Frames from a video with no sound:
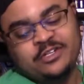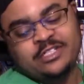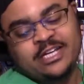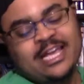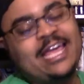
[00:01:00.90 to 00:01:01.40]

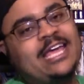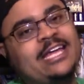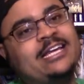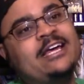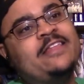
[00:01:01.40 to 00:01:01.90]
is
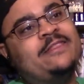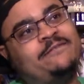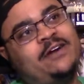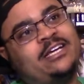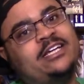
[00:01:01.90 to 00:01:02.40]
in the
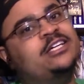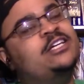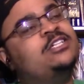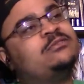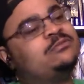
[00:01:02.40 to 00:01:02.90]
fucking
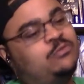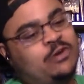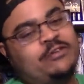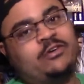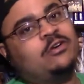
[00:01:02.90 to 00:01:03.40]

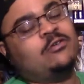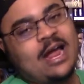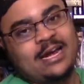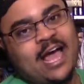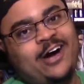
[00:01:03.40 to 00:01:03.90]
river
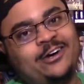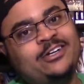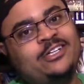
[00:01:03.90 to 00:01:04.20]
right now.